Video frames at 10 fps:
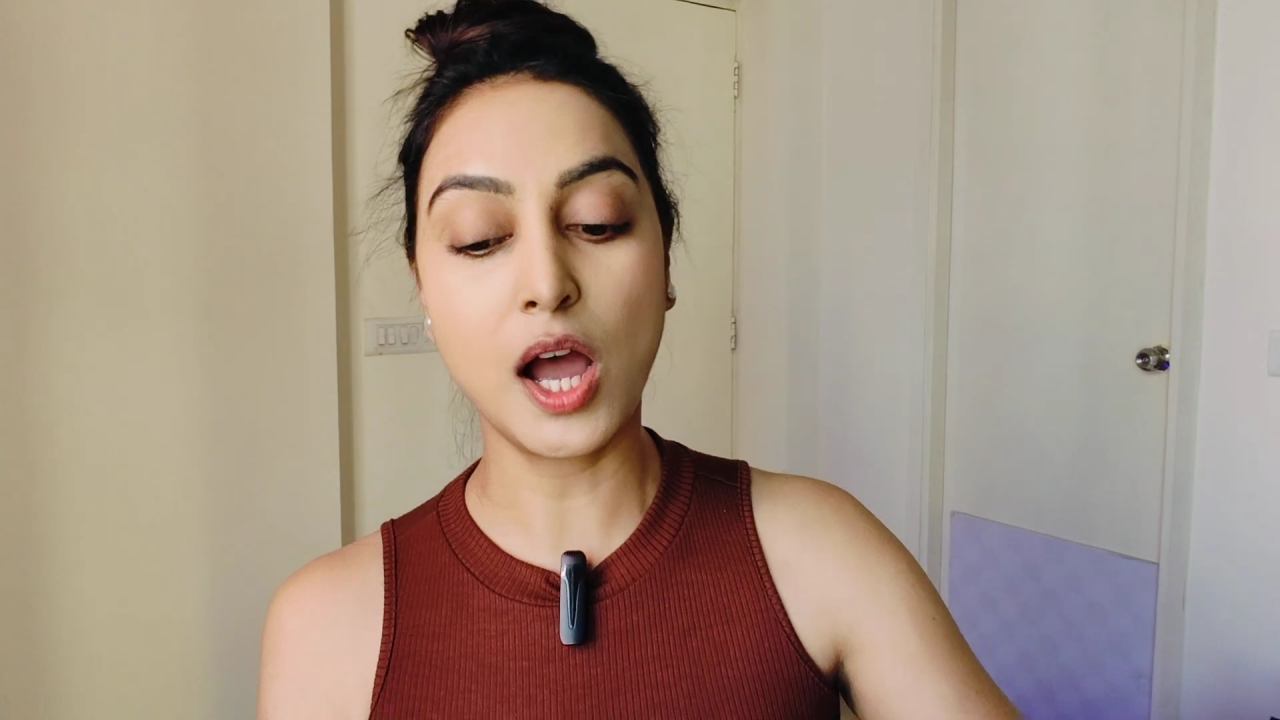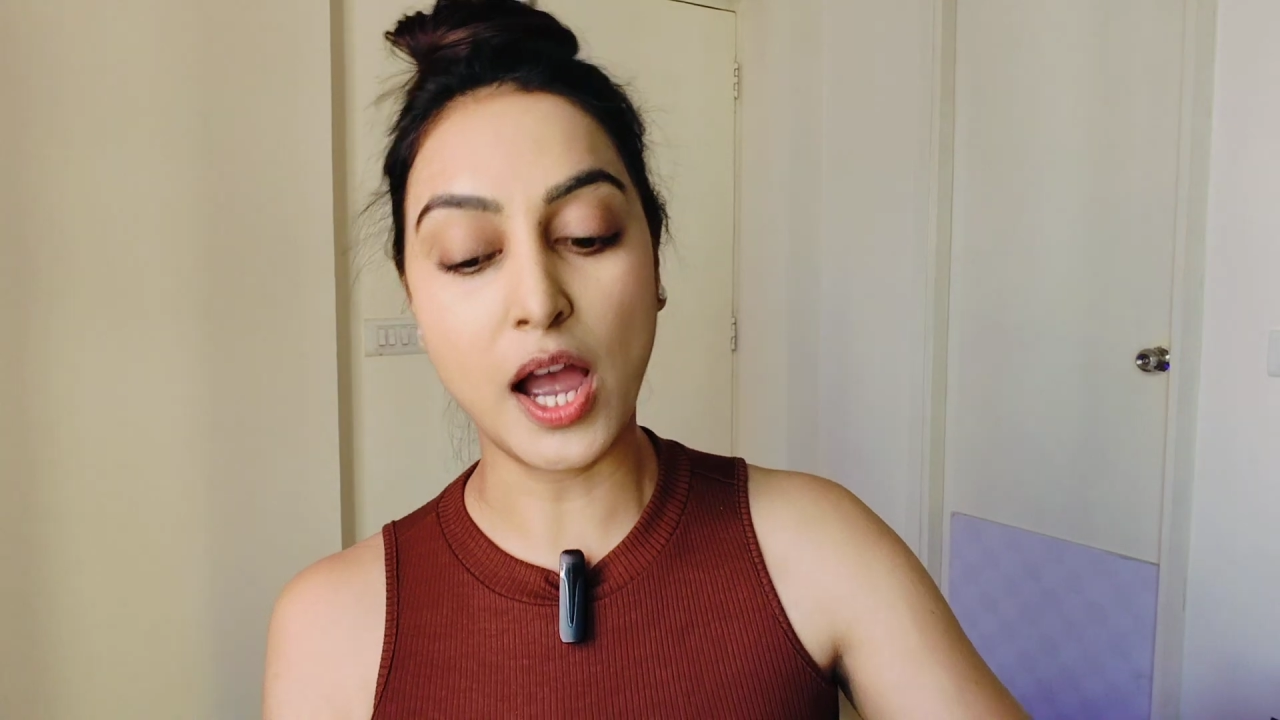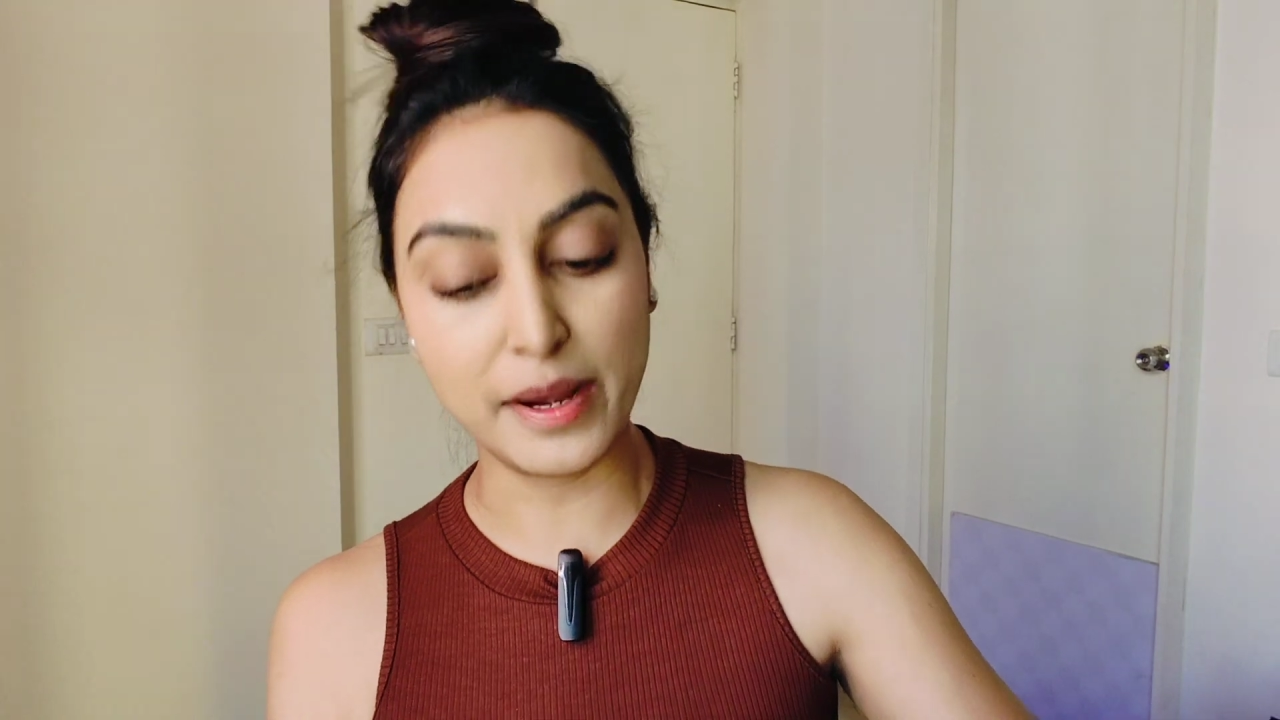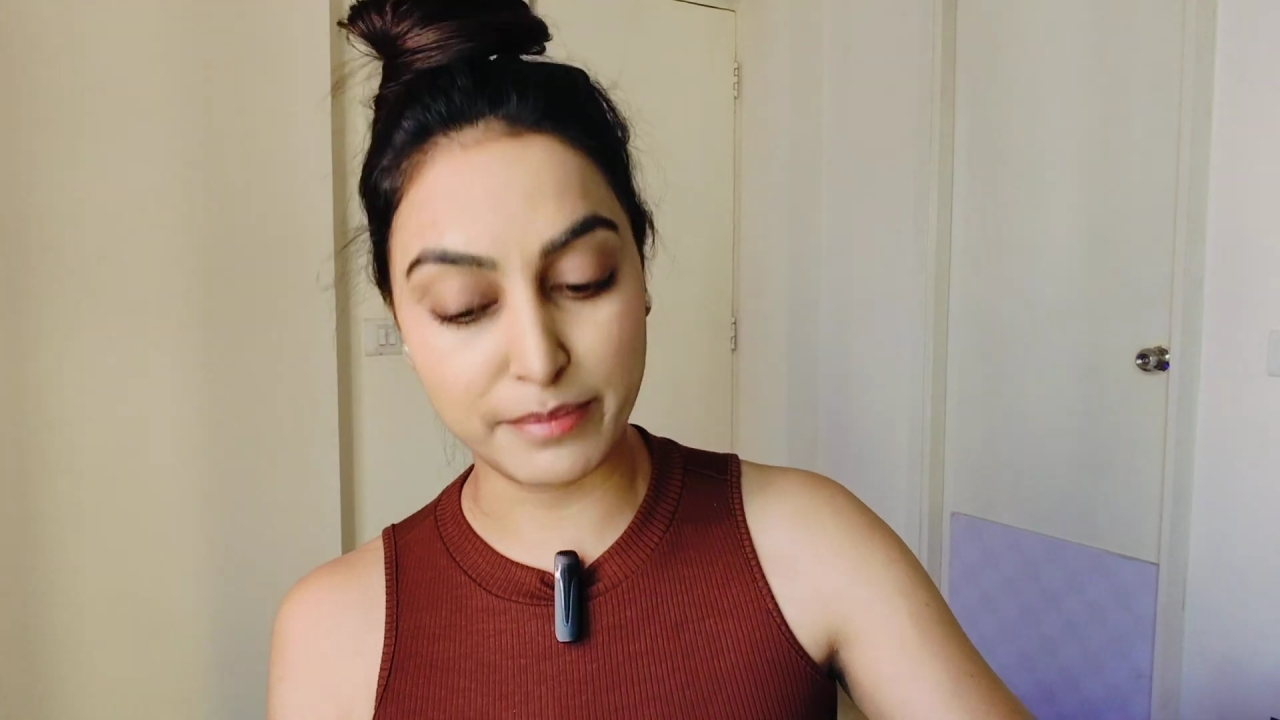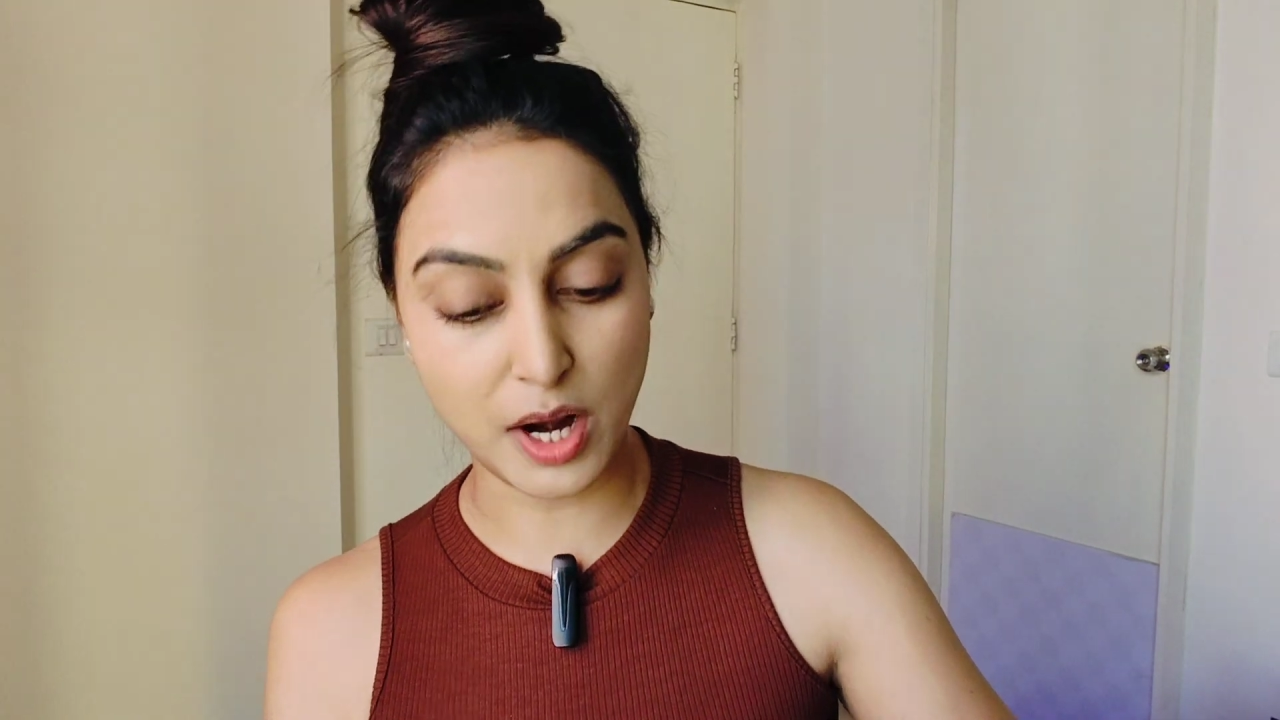
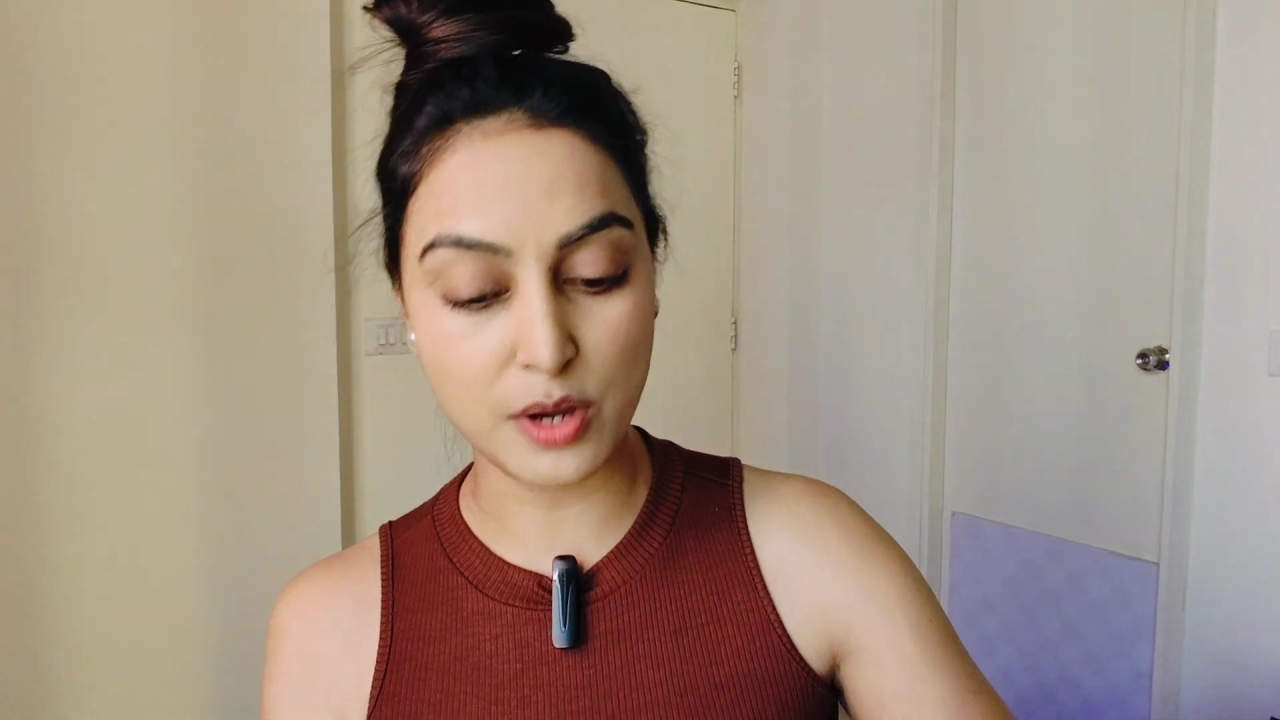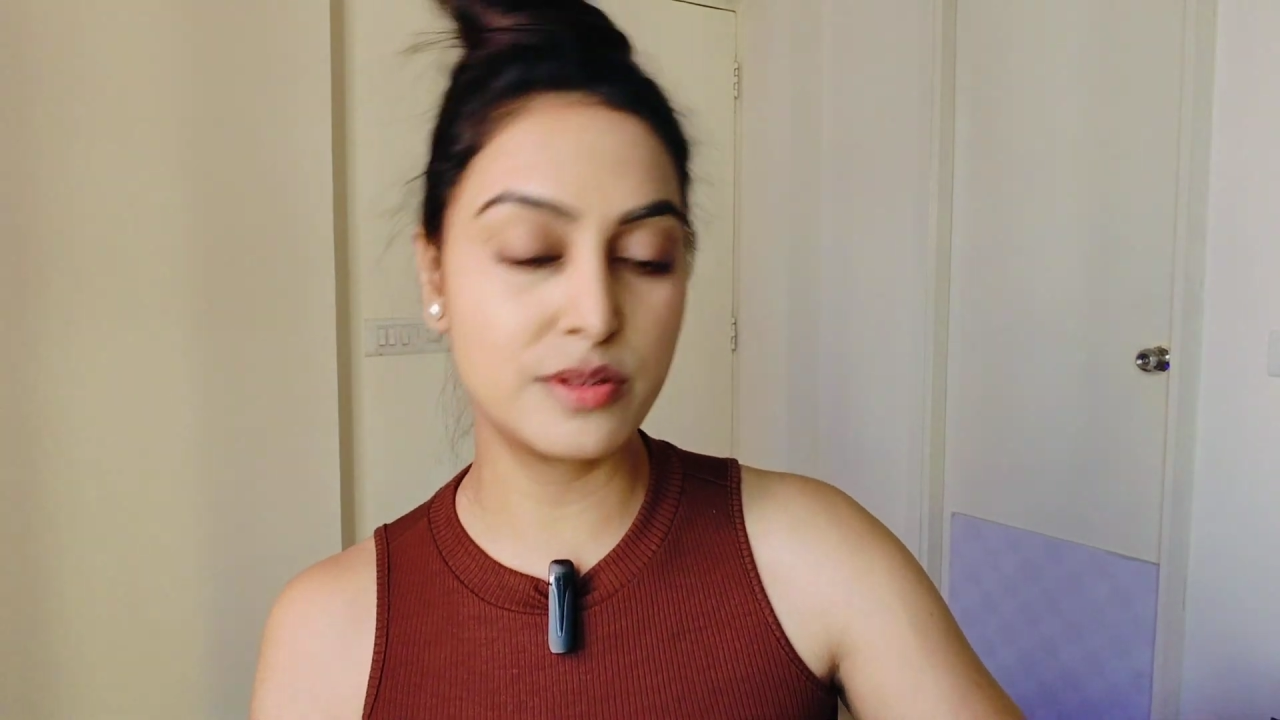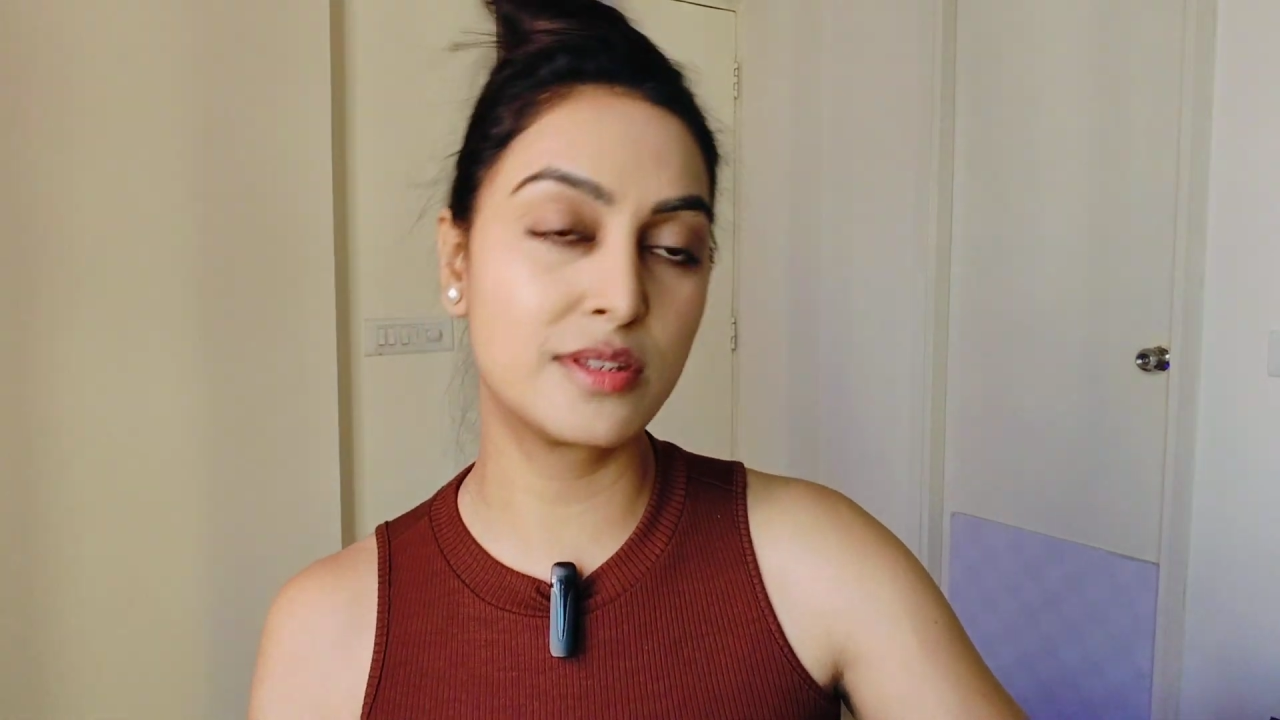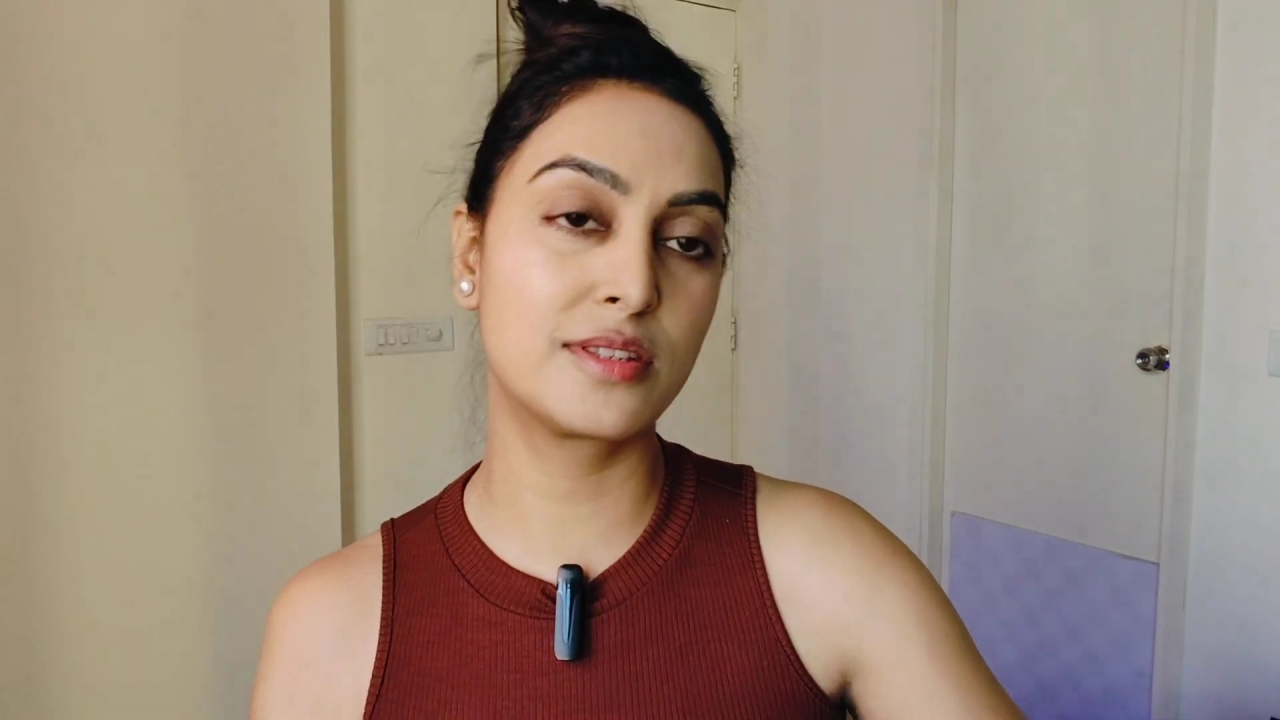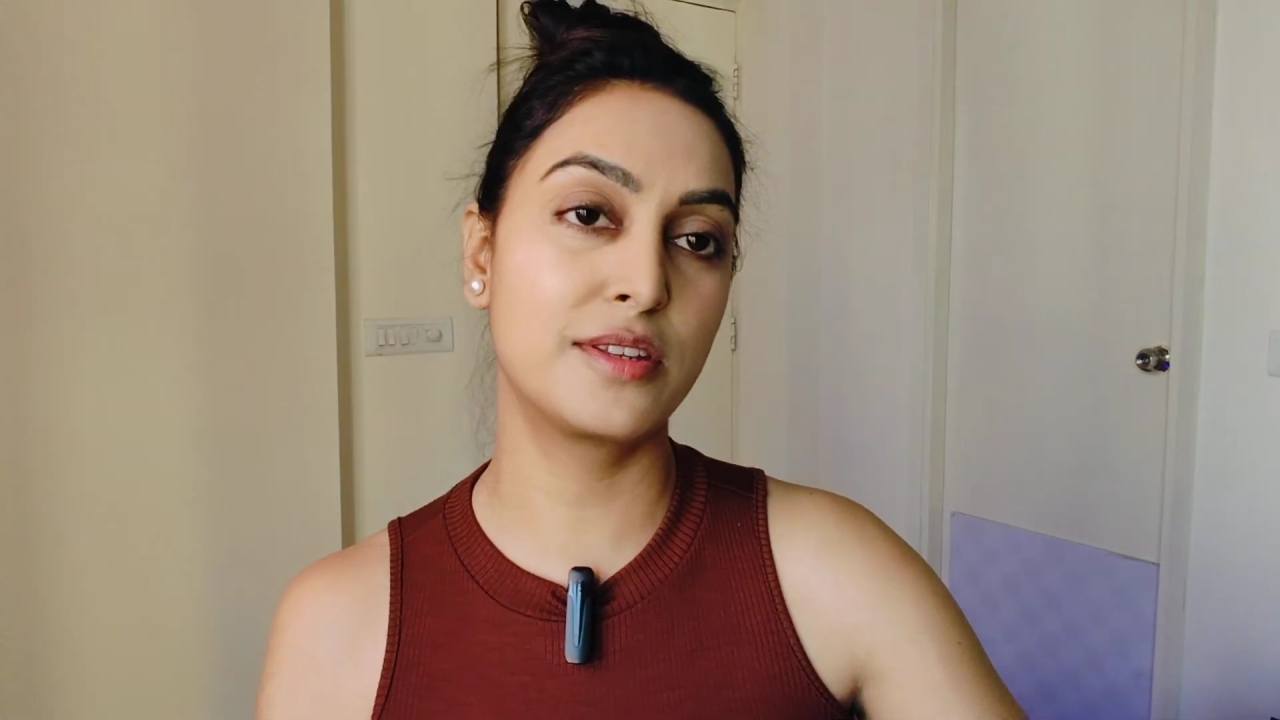eyebrows,